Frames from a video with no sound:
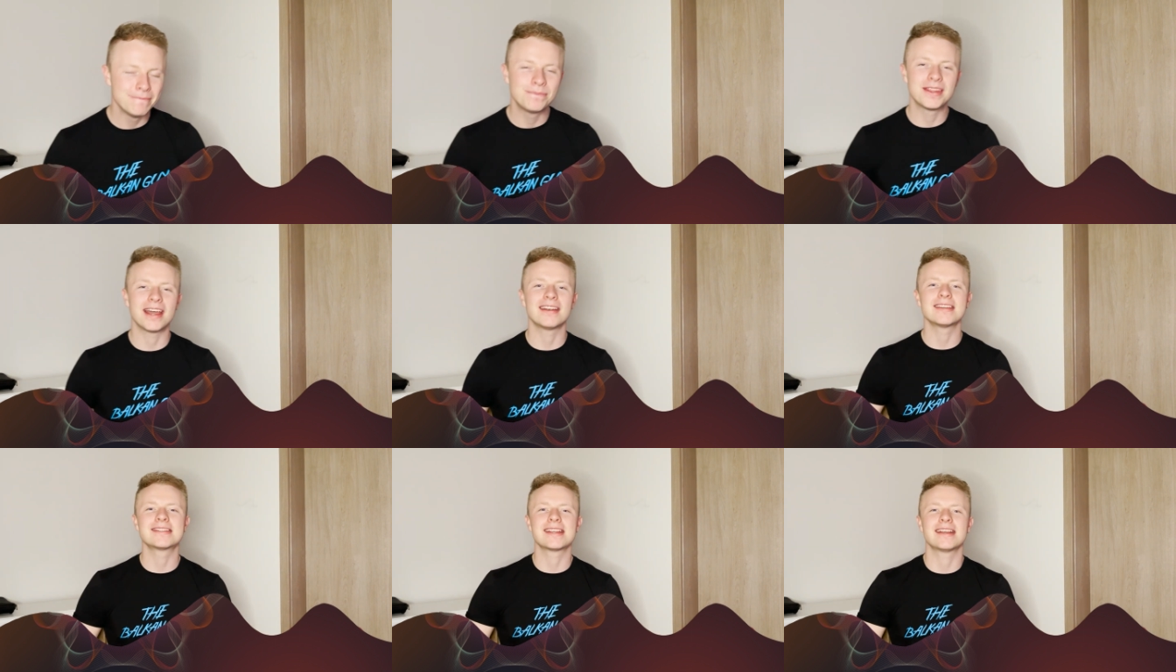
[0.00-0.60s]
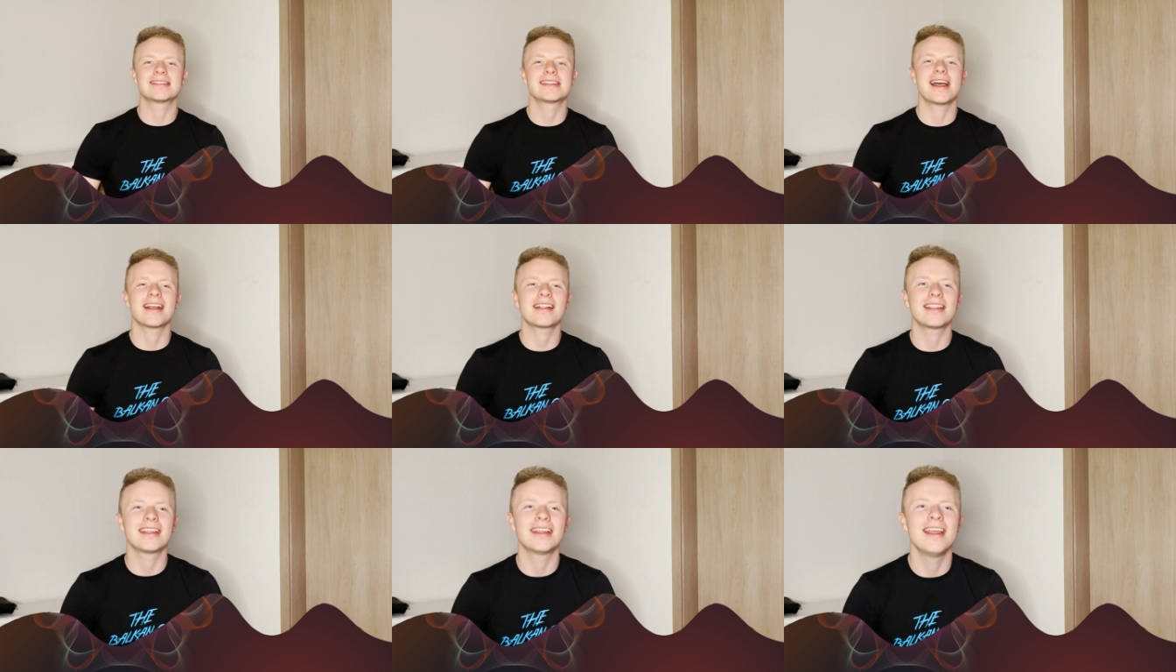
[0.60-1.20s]
That is
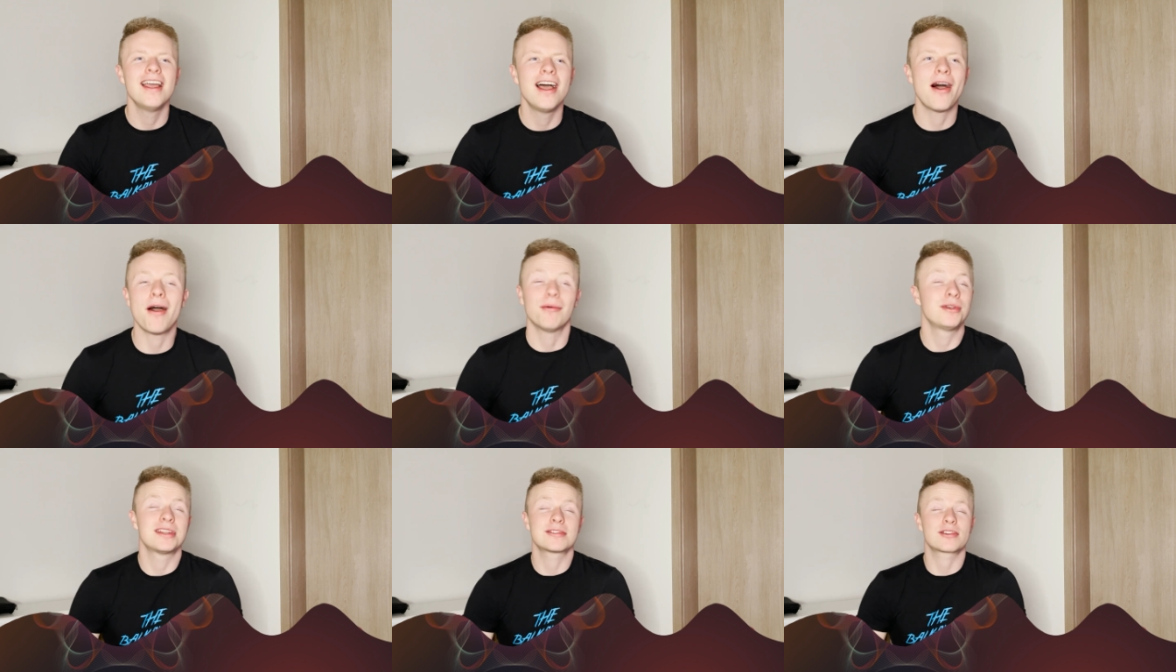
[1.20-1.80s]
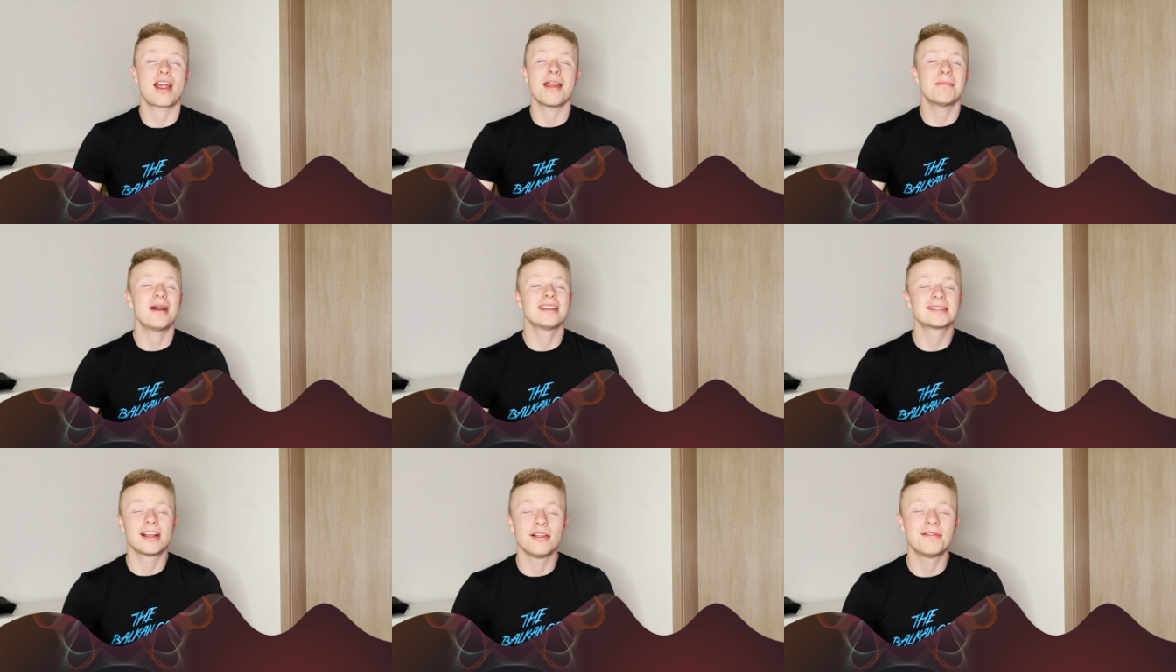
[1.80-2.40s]
exactly how I would describe
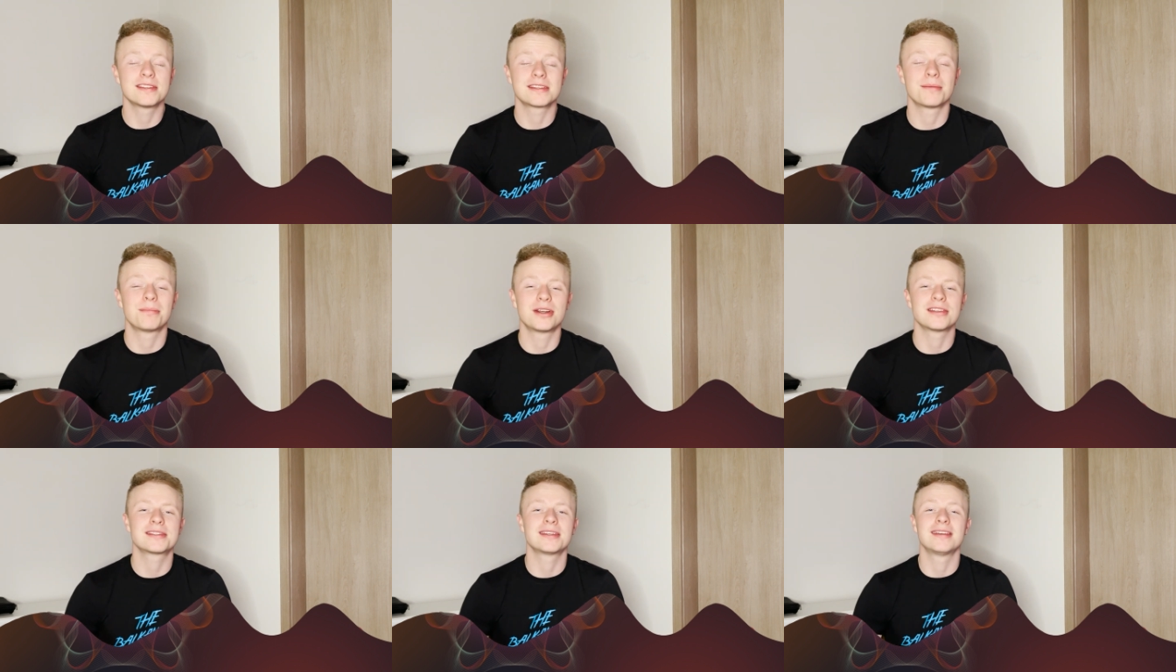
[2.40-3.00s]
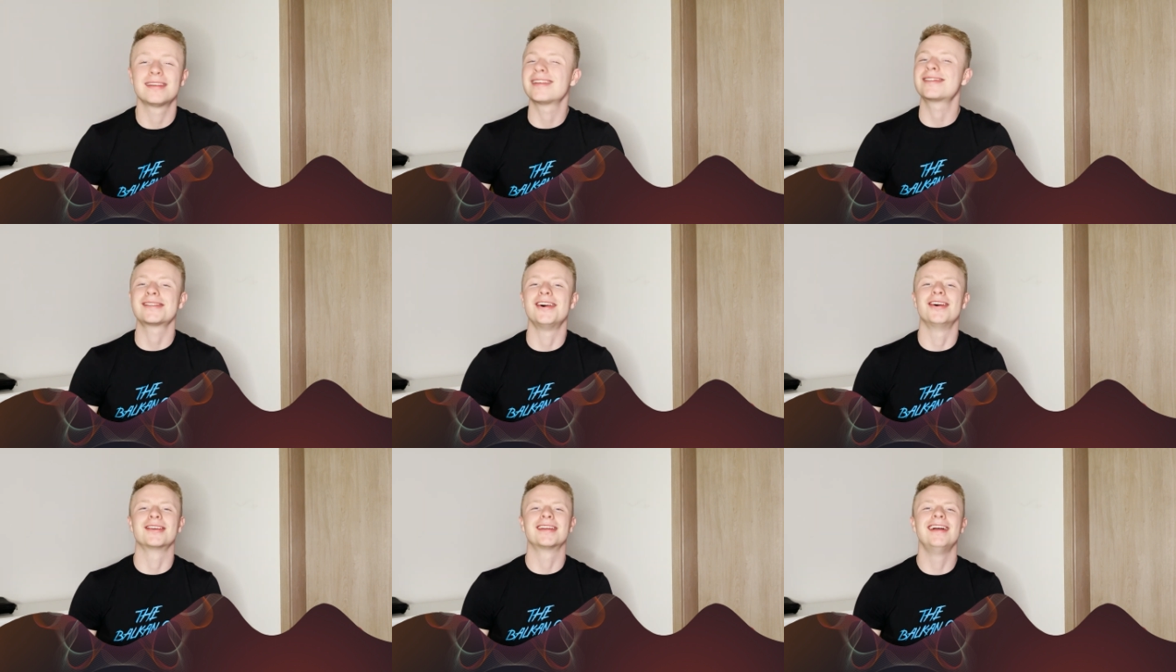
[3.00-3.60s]
myself as a person in a
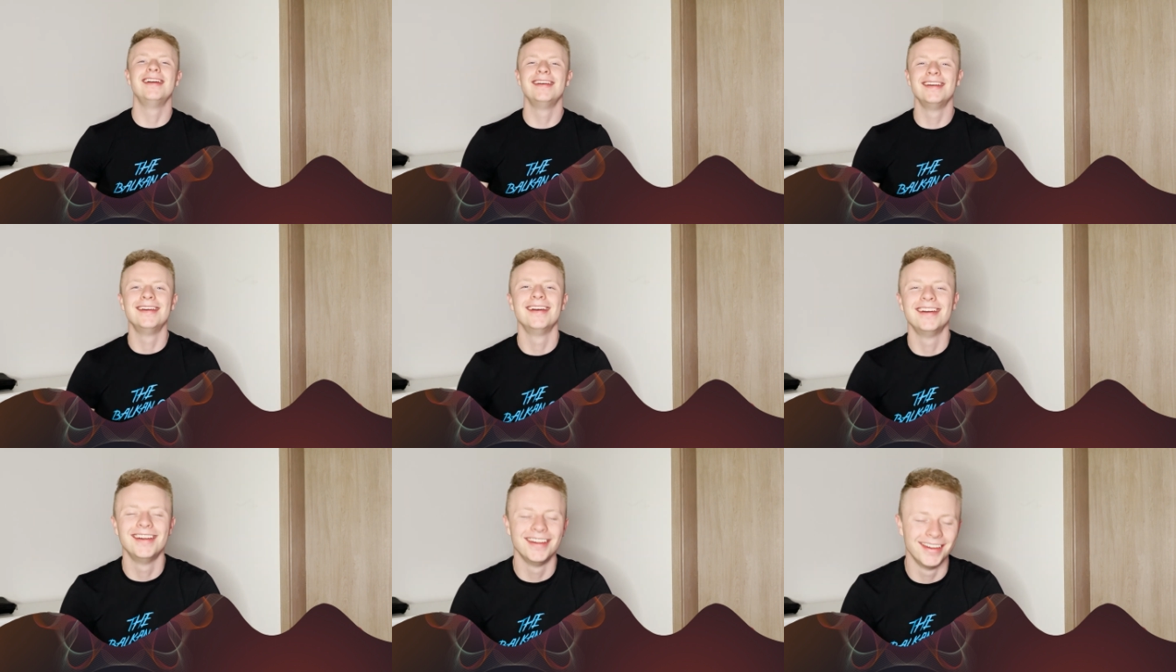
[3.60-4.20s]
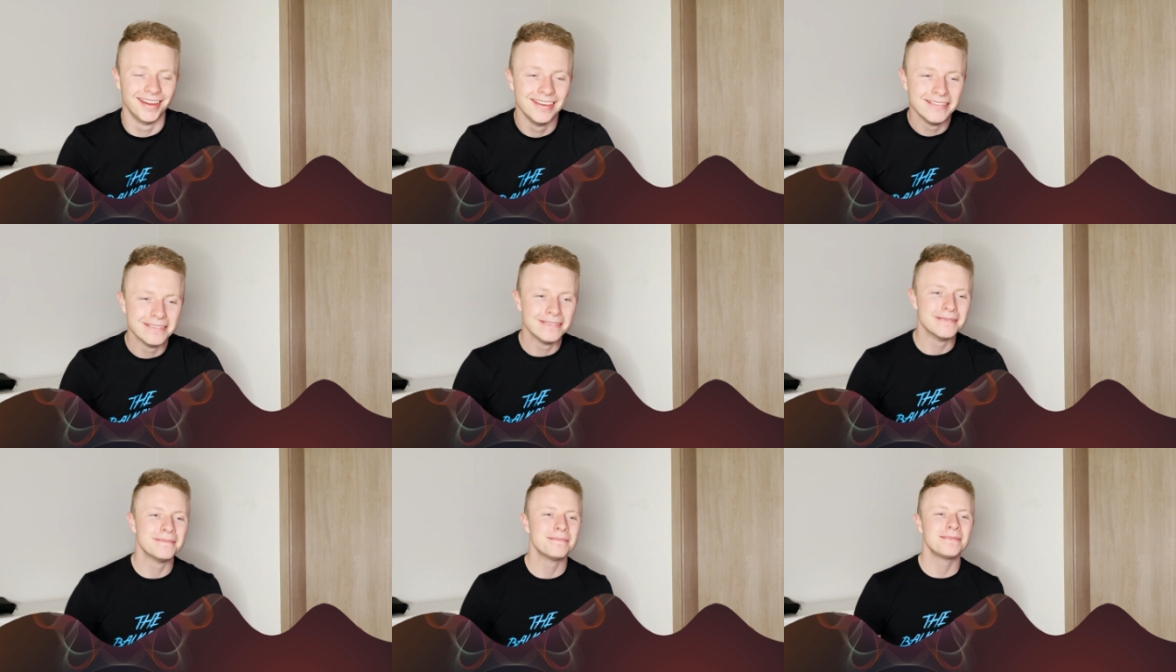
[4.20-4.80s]
song.
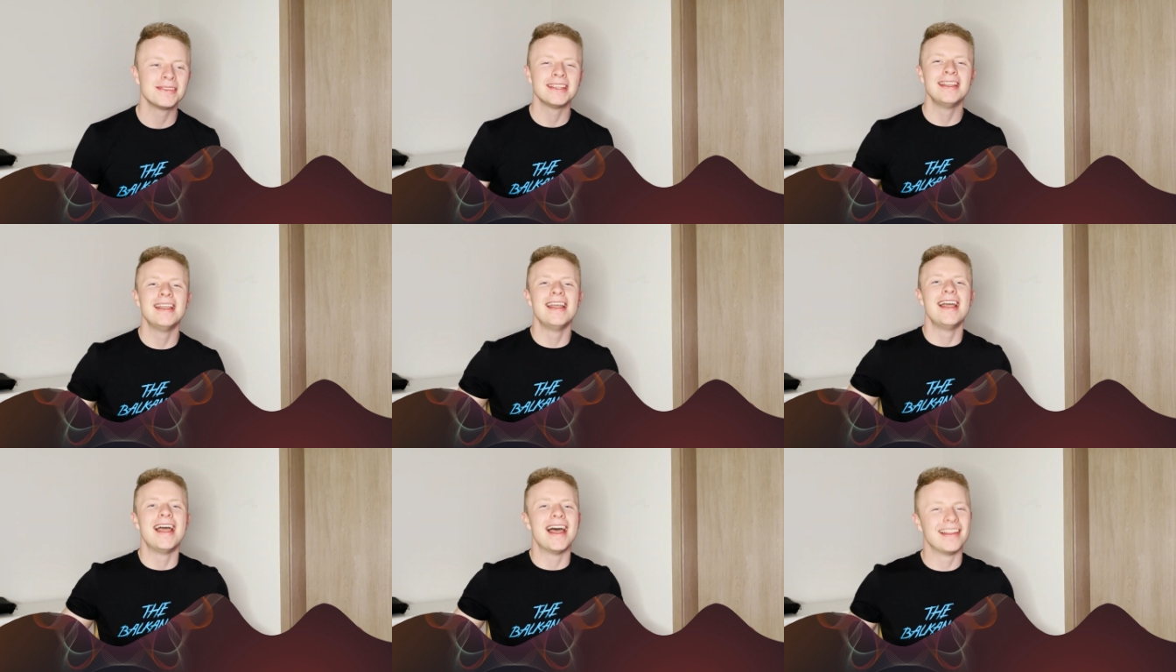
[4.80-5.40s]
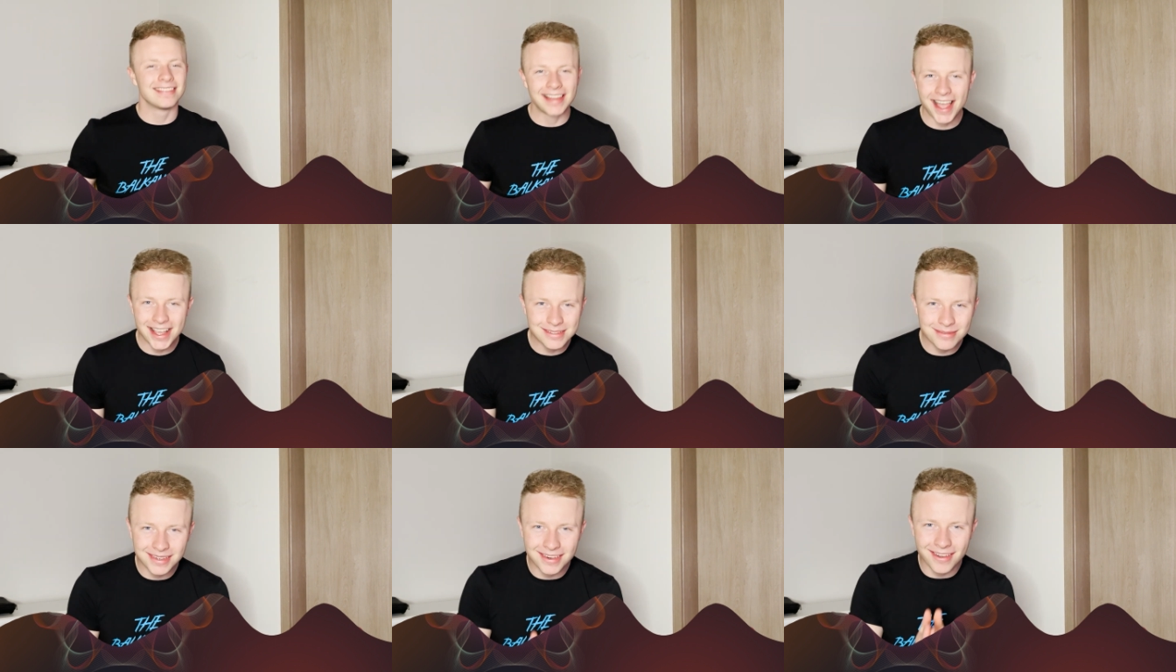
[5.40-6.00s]
And
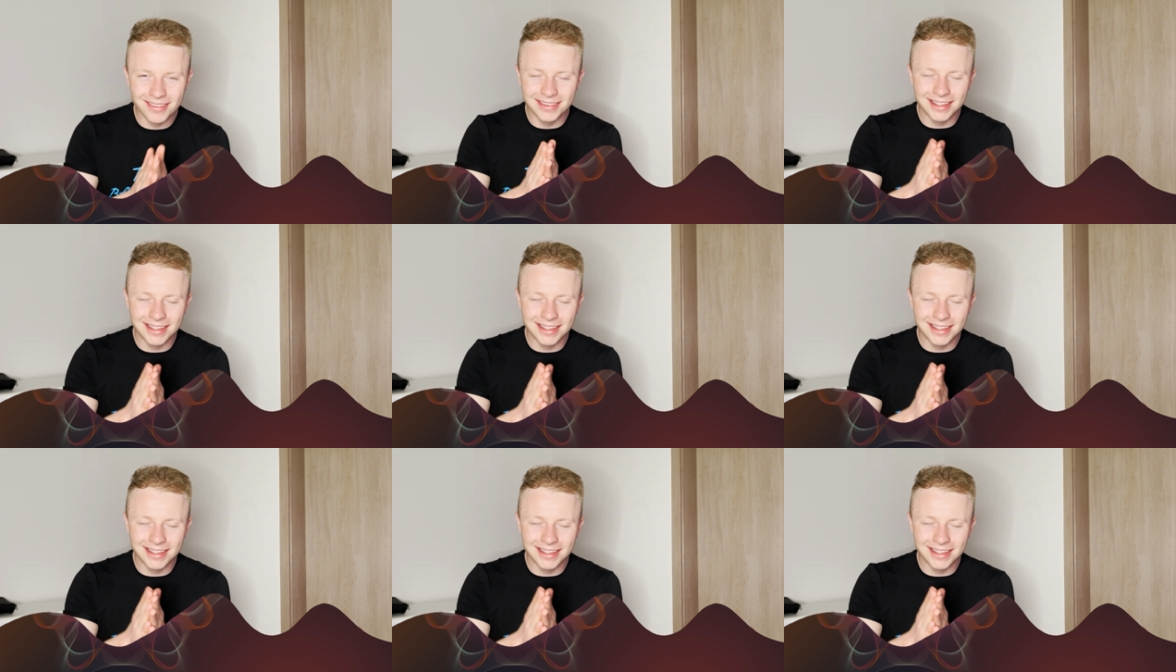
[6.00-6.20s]
last but not